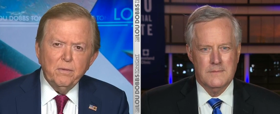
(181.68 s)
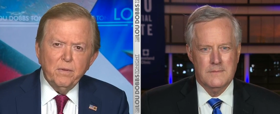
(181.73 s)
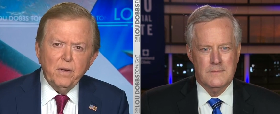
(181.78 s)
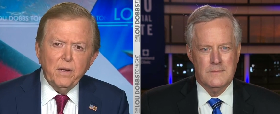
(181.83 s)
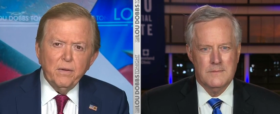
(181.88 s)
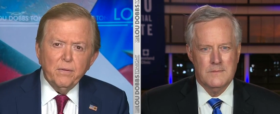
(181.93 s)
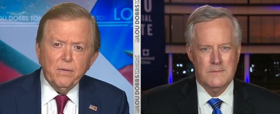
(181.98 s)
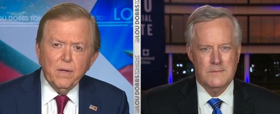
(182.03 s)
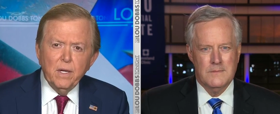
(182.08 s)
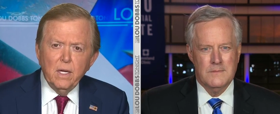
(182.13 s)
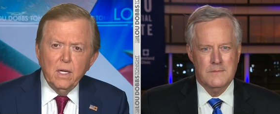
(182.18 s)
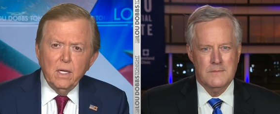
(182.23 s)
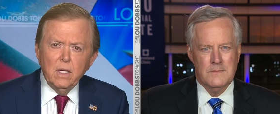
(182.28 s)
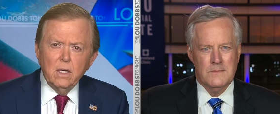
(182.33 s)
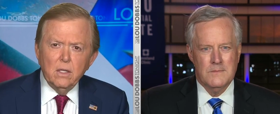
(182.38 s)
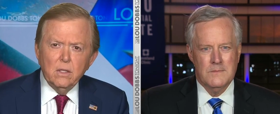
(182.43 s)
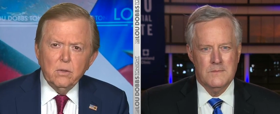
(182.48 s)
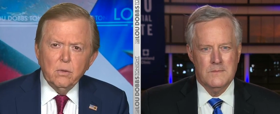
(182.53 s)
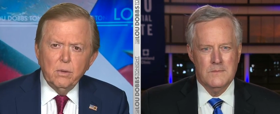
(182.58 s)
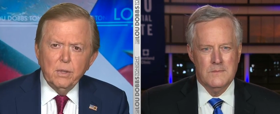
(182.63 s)
Speaker 1: 5th
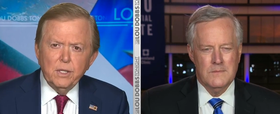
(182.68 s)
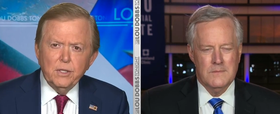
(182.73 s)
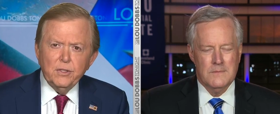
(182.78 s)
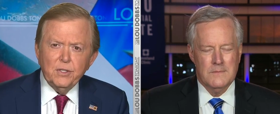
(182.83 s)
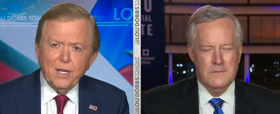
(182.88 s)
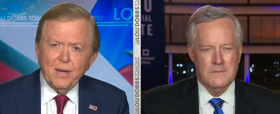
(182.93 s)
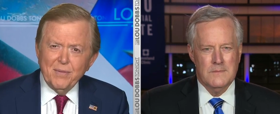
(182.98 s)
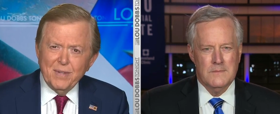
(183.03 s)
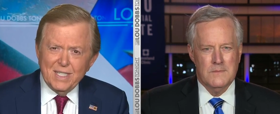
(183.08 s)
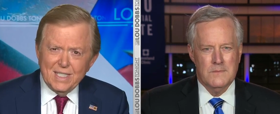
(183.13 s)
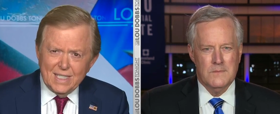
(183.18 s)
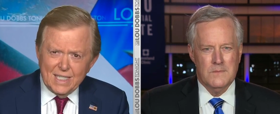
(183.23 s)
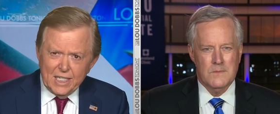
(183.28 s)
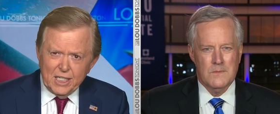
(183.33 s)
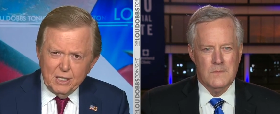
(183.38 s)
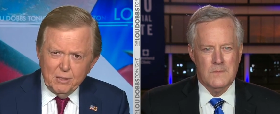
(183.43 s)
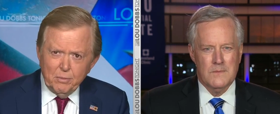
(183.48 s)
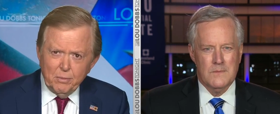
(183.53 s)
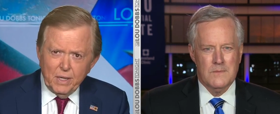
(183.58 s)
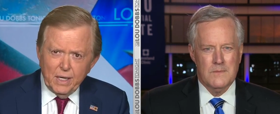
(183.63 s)

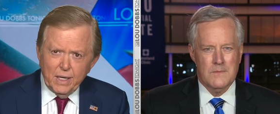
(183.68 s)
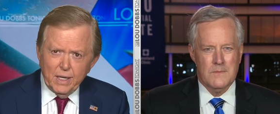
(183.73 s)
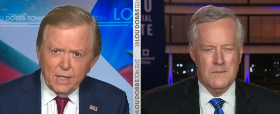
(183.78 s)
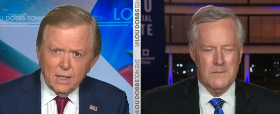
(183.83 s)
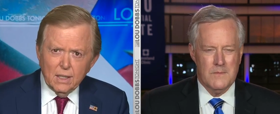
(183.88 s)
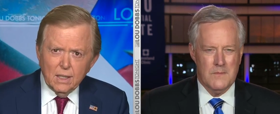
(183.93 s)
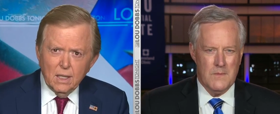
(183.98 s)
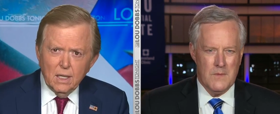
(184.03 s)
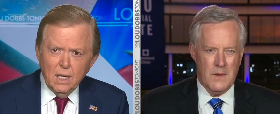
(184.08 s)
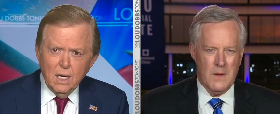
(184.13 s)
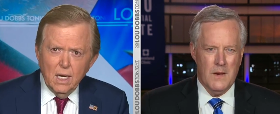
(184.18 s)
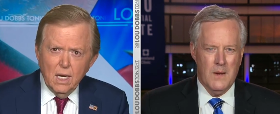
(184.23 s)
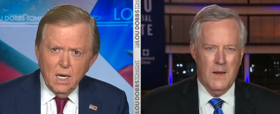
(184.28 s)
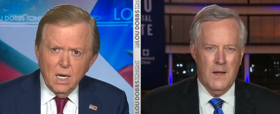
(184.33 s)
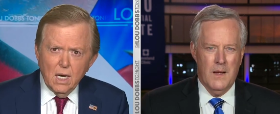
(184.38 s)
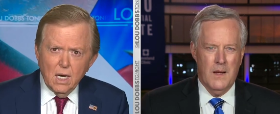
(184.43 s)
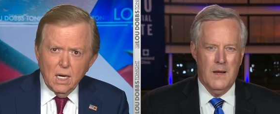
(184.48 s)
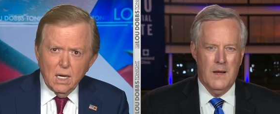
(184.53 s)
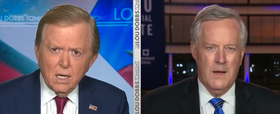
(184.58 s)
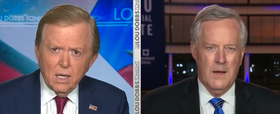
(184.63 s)
2017 meeting
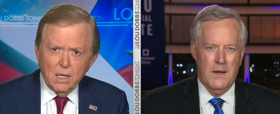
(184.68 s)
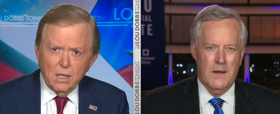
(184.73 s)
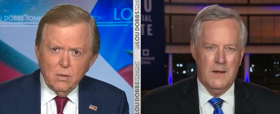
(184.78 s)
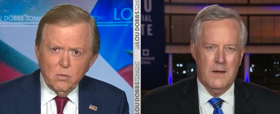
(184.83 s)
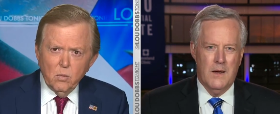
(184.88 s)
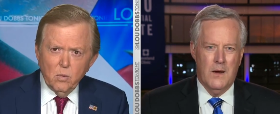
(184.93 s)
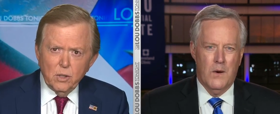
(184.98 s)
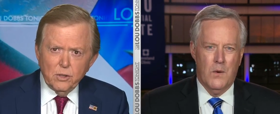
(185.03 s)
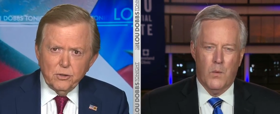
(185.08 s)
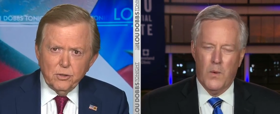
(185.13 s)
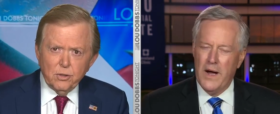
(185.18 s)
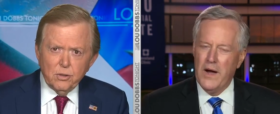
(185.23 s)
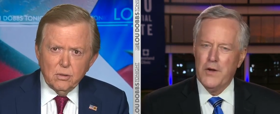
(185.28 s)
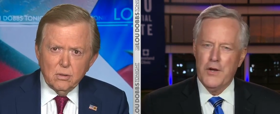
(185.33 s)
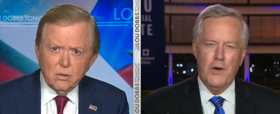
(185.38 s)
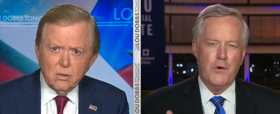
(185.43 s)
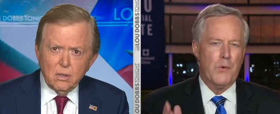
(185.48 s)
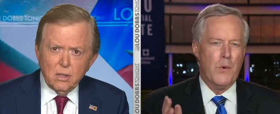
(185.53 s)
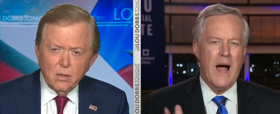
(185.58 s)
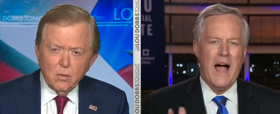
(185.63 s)
uh, in which
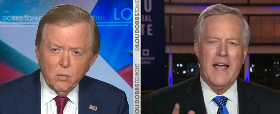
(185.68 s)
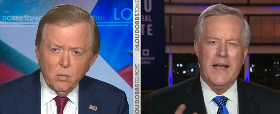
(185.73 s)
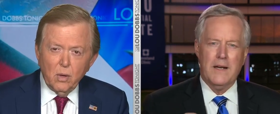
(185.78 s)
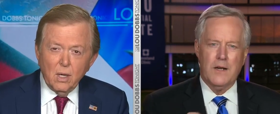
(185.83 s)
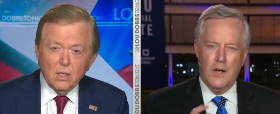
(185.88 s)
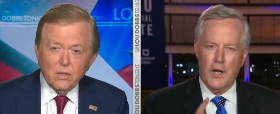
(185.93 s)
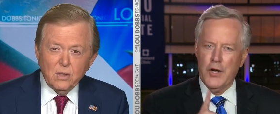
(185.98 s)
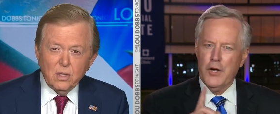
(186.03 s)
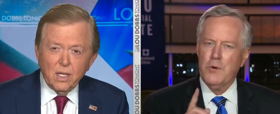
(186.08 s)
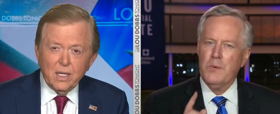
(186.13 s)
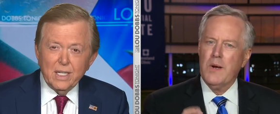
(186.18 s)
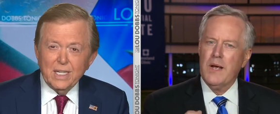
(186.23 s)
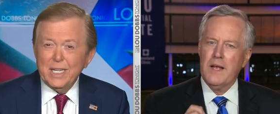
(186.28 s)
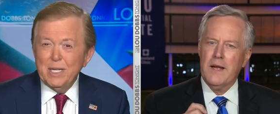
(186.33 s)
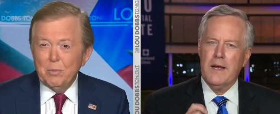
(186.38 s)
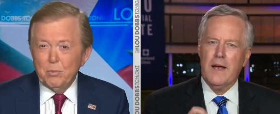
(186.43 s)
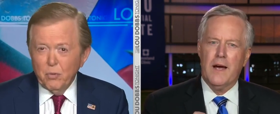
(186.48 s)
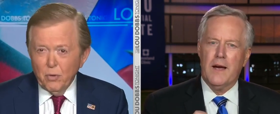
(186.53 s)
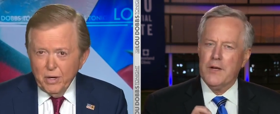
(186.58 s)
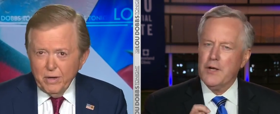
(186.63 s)
there was a
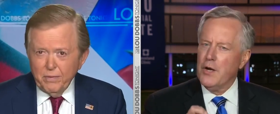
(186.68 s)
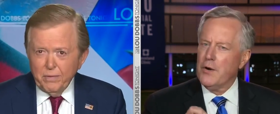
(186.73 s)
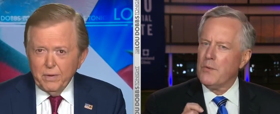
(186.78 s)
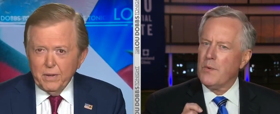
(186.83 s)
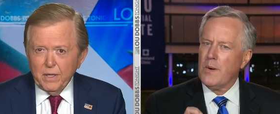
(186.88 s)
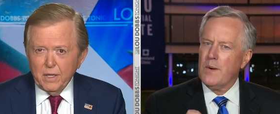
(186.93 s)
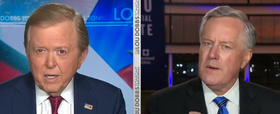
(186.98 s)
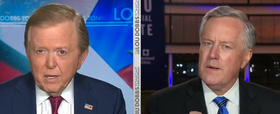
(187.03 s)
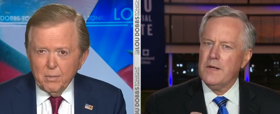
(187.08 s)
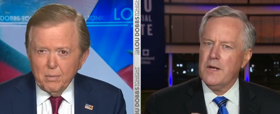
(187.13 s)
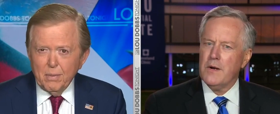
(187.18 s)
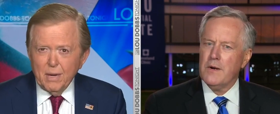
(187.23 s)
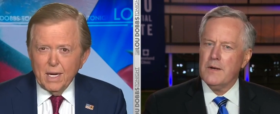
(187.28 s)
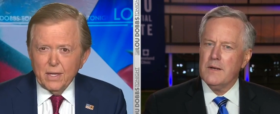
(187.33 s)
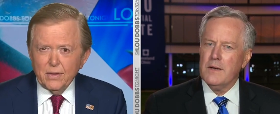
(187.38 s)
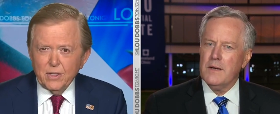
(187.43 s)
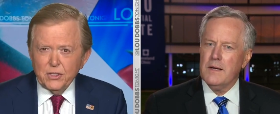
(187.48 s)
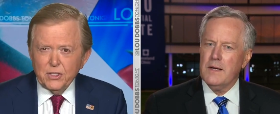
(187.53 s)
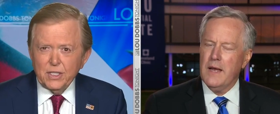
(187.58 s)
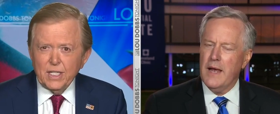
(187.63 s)
debriefing
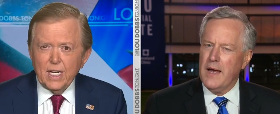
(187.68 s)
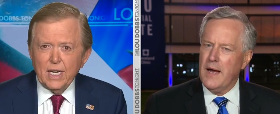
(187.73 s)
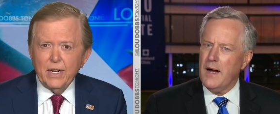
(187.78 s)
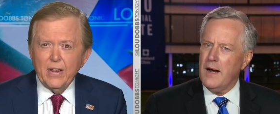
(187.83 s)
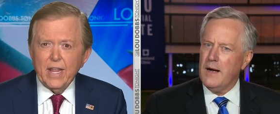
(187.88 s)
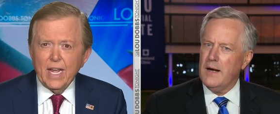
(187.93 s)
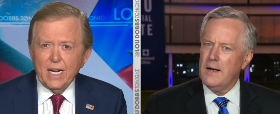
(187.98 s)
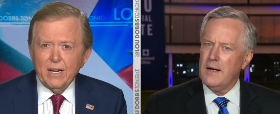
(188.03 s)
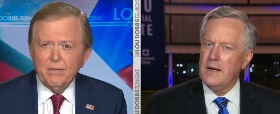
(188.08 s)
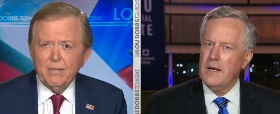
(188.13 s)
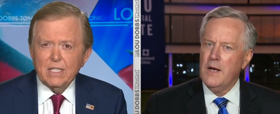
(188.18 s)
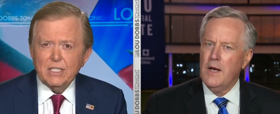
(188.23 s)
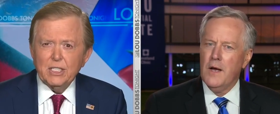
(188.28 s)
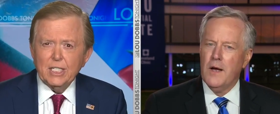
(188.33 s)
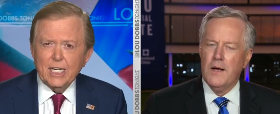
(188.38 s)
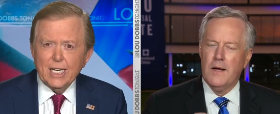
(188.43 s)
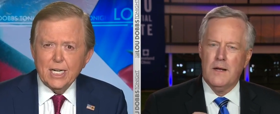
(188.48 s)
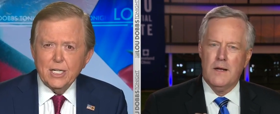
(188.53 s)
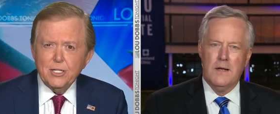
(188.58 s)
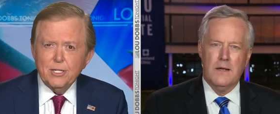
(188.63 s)
about the state of that
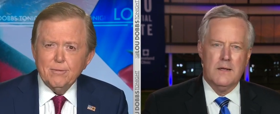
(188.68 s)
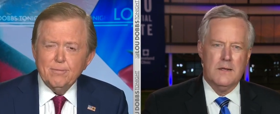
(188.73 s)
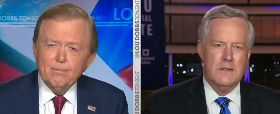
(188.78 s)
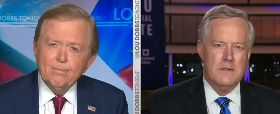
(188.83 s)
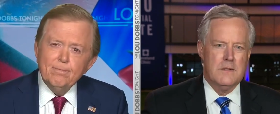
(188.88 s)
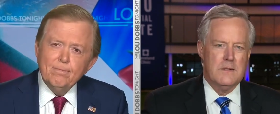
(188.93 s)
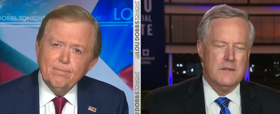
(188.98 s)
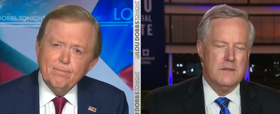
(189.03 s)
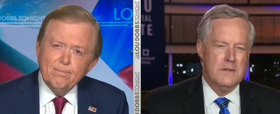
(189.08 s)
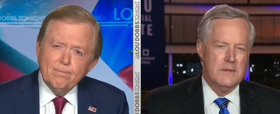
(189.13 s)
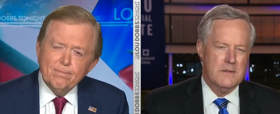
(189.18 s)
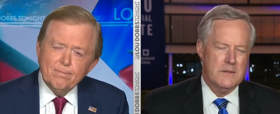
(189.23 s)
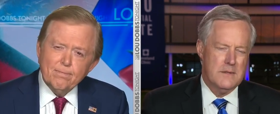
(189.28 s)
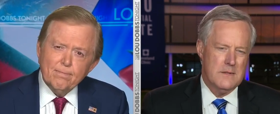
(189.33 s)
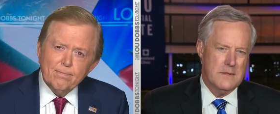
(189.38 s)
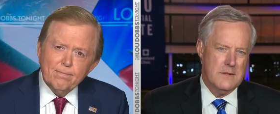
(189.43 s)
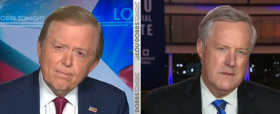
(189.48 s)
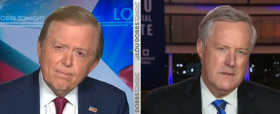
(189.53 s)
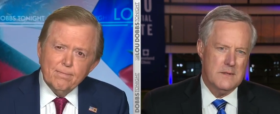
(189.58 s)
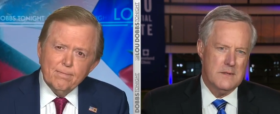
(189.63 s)
investigation.
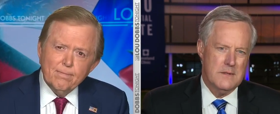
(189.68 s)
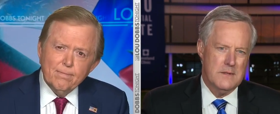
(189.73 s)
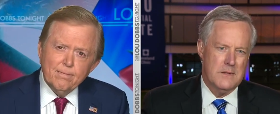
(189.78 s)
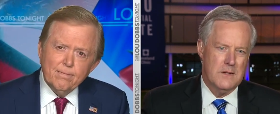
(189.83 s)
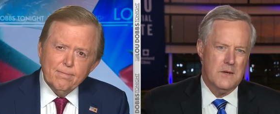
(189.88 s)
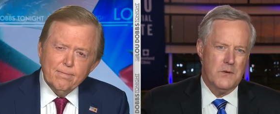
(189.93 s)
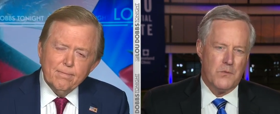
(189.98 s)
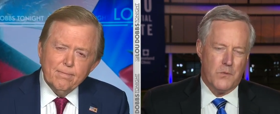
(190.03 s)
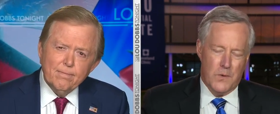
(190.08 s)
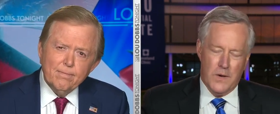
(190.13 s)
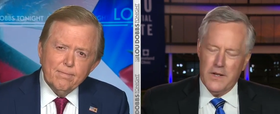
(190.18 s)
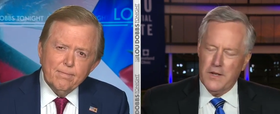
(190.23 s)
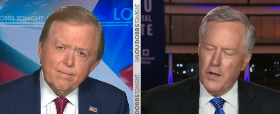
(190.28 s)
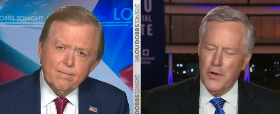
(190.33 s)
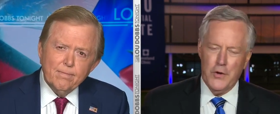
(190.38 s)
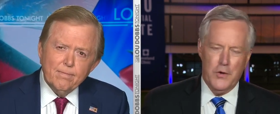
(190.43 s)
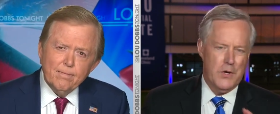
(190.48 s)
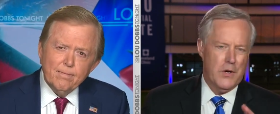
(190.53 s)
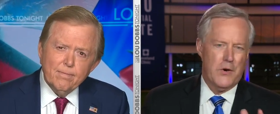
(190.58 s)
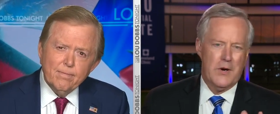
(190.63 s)

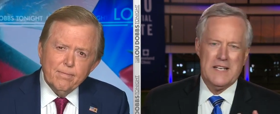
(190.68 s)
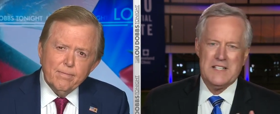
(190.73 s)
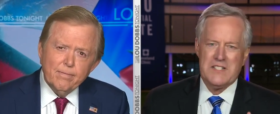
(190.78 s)
Speaker 2: Lou, you're